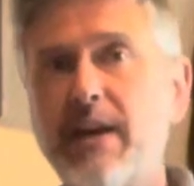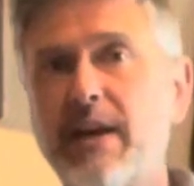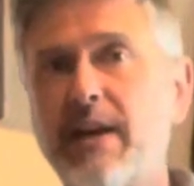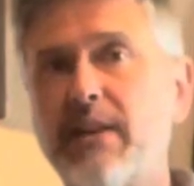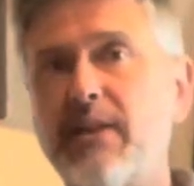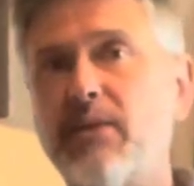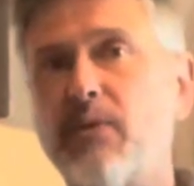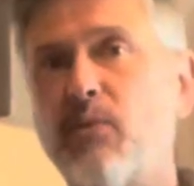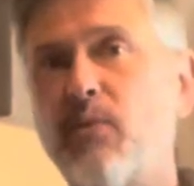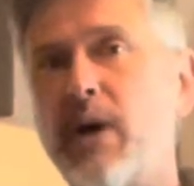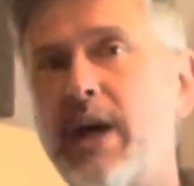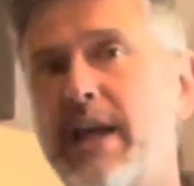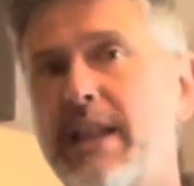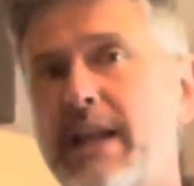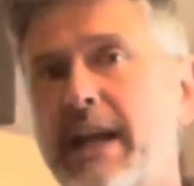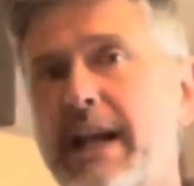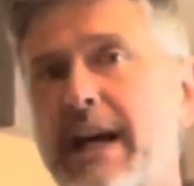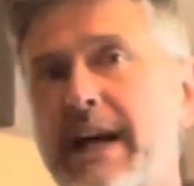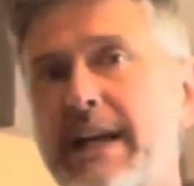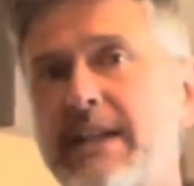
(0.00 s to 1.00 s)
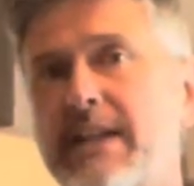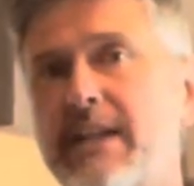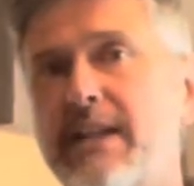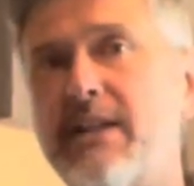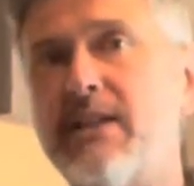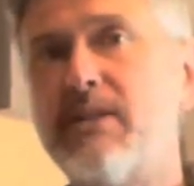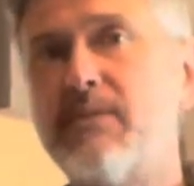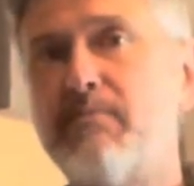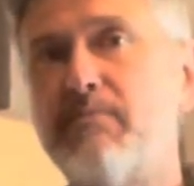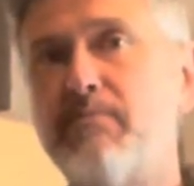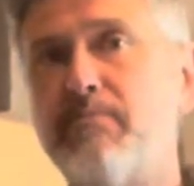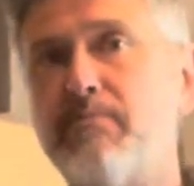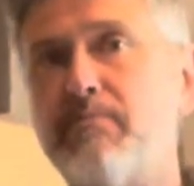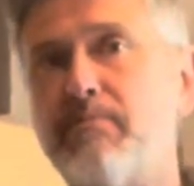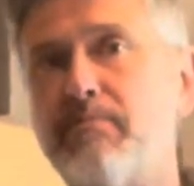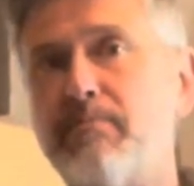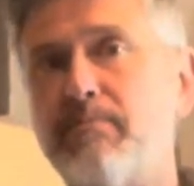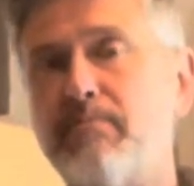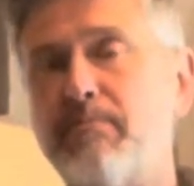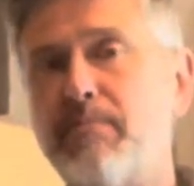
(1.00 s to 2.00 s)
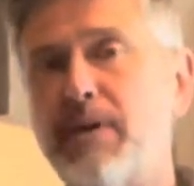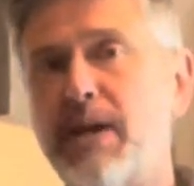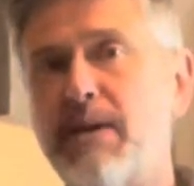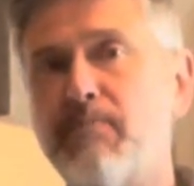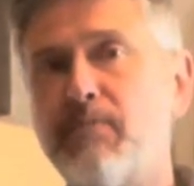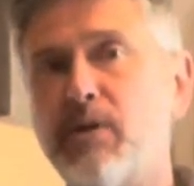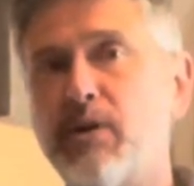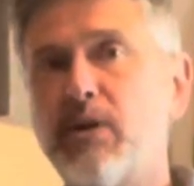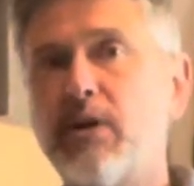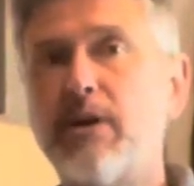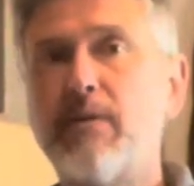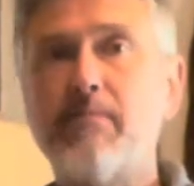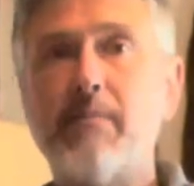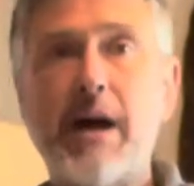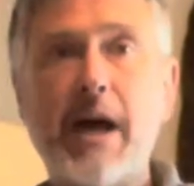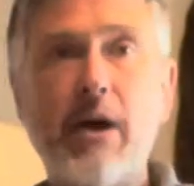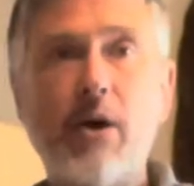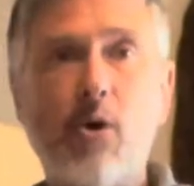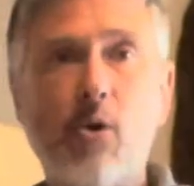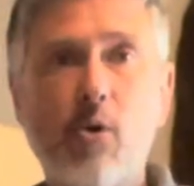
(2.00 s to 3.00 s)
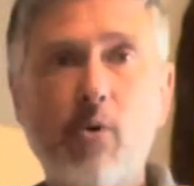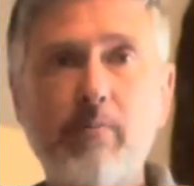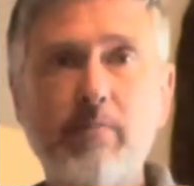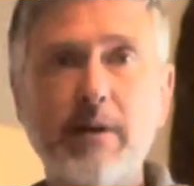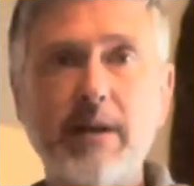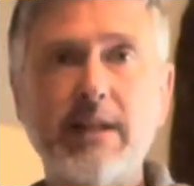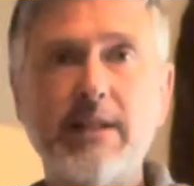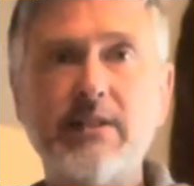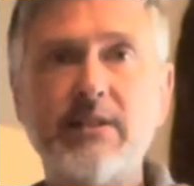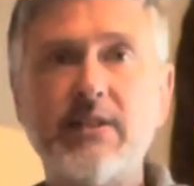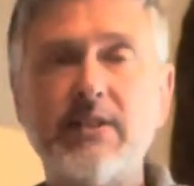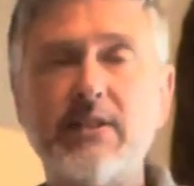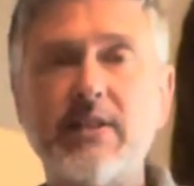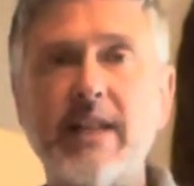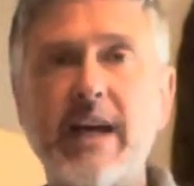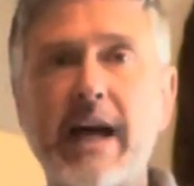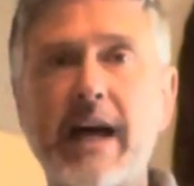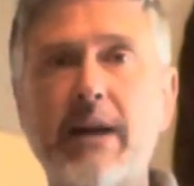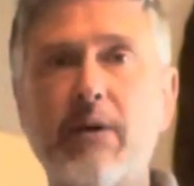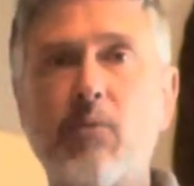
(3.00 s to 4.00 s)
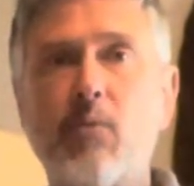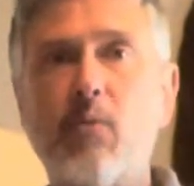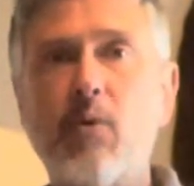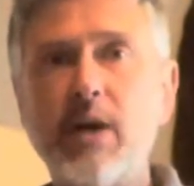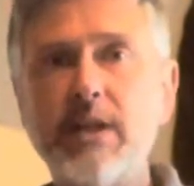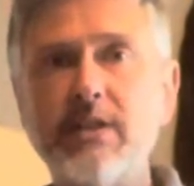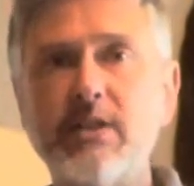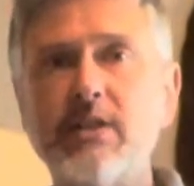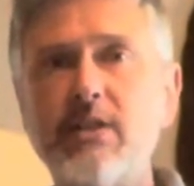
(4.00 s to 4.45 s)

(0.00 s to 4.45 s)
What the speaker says: The way that I teach people, or my hope is that once